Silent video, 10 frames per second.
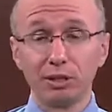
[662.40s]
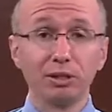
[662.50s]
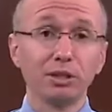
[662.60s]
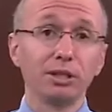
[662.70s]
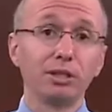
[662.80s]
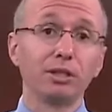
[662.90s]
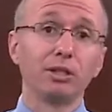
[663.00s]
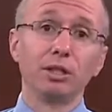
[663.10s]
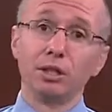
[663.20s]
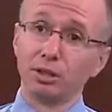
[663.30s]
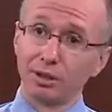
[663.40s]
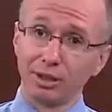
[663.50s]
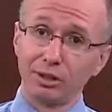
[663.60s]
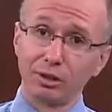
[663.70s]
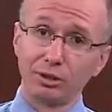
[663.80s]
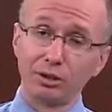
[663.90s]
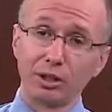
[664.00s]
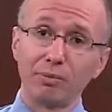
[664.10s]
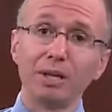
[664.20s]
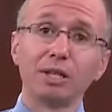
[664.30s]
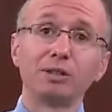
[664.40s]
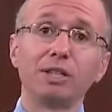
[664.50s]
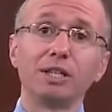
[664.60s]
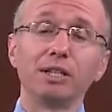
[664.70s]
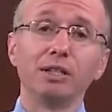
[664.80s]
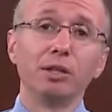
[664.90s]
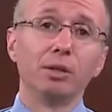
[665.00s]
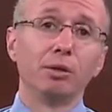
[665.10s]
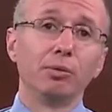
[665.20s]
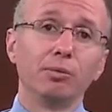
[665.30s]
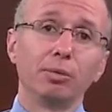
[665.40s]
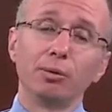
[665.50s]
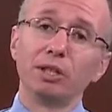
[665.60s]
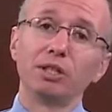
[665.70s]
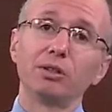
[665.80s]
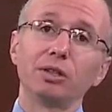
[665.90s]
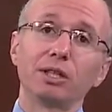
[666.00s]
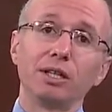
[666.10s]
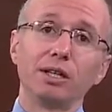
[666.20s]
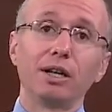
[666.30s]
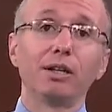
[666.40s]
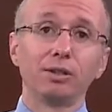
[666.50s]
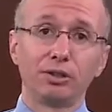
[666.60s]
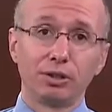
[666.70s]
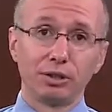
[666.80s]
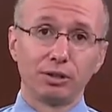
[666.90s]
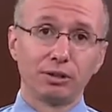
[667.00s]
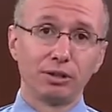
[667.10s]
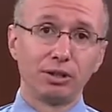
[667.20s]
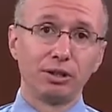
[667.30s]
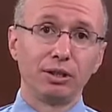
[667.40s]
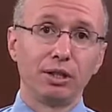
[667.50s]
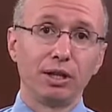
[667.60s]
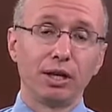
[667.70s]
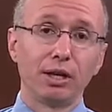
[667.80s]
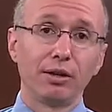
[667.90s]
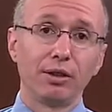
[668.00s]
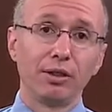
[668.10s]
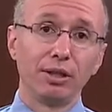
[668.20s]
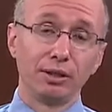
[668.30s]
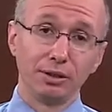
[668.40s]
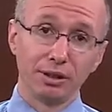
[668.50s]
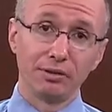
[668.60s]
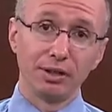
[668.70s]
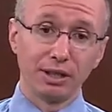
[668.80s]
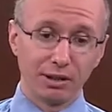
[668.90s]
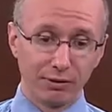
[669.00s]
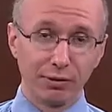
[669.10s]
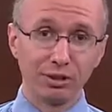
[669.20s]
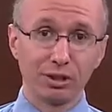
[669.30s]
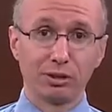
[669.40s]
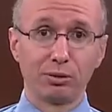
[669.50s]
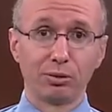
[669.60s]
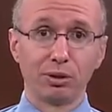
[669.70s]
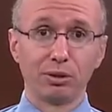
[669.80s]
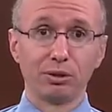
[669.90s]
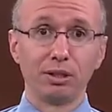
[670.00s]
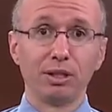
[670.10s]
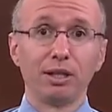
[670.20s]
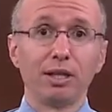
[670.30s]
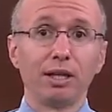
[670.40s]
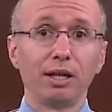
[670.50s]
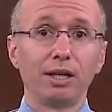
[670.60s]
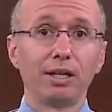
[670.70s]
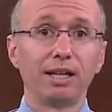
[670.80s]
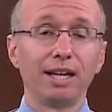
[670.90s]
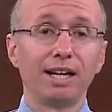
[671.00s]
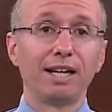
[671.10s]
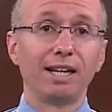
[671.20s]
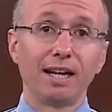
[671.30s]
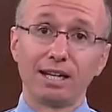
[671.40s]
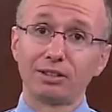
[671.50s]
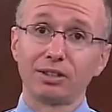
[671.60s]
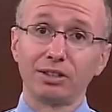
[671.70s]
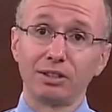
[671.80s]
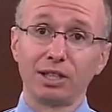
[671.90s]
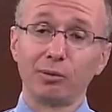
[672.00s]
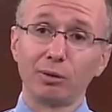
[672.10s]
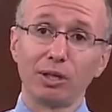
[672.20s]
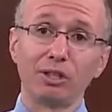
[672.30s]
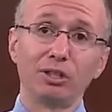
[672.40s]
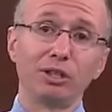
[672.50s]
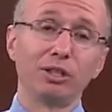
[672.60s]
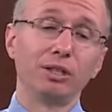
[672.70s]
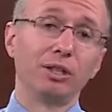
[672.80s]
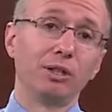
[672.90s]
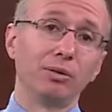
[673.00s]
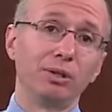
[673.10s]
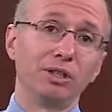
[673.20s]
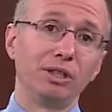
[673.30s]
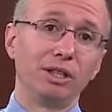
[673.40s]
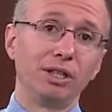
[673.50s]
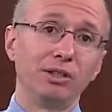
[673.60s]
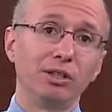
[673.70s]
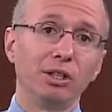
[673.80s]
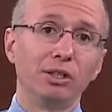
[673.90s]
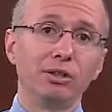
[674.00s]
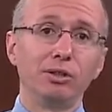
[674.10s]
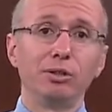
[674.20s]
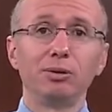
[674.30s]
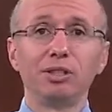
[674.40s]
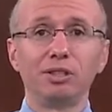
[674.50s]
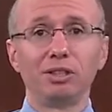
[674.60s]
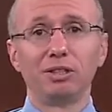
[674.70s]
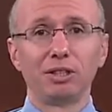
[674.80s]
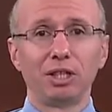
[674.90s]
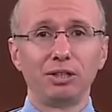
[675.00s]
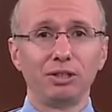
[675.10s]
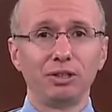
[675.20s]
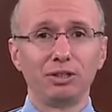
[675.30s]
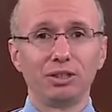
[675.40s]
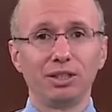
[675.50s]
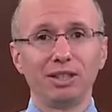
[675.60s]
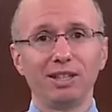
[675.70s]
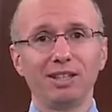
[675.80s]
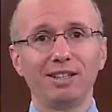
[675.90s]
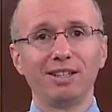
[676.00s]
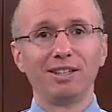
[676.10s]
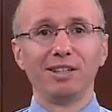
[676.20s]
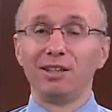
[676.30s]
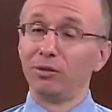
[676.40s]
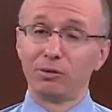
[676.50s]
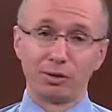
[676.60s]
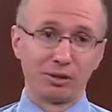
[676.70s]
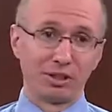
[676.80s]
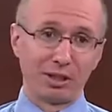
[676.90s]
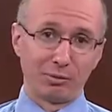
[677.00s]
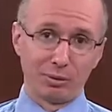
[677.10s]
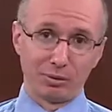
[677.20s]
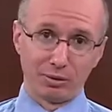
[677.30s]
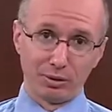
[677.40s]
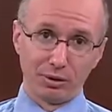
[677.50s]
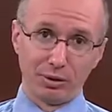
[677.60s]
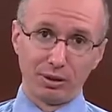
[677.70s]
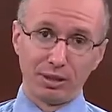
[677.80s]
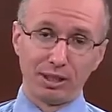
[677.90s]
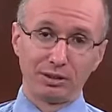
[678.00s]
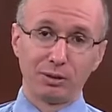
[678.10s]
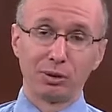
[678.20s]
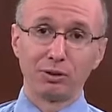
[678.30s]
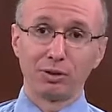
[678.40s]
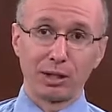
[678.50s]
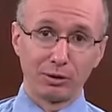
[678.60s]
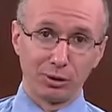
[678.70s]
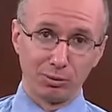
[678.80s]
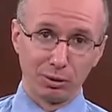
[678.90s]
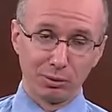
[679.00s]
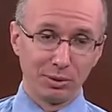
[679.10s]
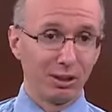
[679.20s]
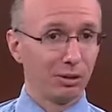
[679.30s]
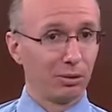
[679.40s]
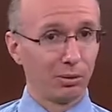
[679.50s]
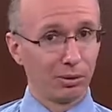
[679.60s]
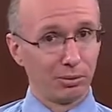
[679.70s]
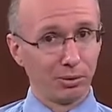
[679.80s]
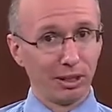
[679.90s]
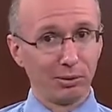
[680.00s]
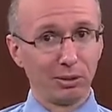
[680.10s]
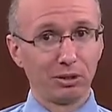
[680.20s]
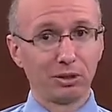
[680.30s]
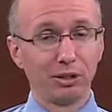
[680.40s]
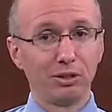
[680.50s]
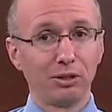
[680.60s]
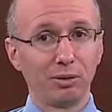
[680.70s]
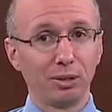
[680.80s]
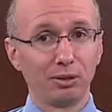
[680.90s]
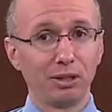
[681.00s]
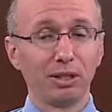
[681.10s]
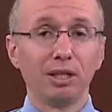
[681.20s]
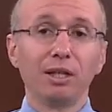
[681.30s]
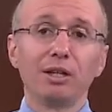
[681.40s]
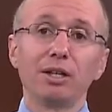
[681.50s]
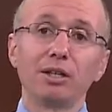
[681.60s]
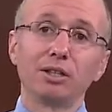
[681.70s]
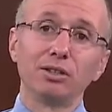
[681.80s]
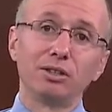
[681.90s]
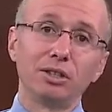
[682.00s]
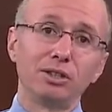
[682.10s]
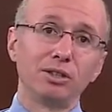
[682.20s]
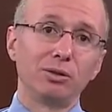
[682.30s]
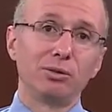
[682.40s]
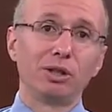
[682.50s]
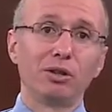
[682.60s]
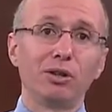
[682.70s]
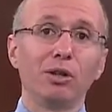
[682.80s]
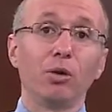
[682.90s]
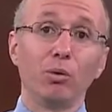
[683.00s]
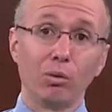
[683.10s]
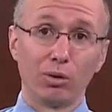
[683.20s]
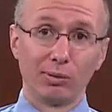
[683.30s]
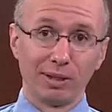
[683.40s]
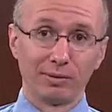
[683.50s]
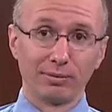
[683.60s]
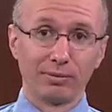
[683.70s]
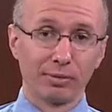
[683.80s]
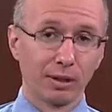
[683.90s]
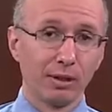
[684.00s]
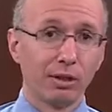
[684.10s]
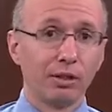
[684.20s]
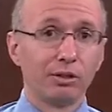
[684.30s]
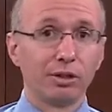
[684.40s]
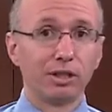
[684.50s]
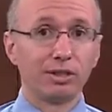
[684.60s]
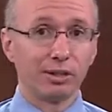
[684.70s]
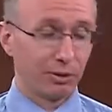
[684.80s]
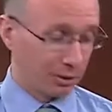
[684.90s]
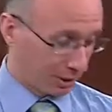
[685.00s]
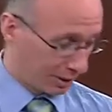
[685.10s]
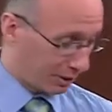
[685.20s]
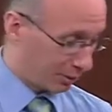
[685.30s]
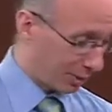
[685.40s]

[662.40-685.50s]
earlier, glaciers are melting, but we can look at other signals in the living and physical world and ask the same question, which is, do we see changes in, for example, the dates at which flowers are blooming or the rate at which glaciers are melting that are consistent with warming? So let's have a look at this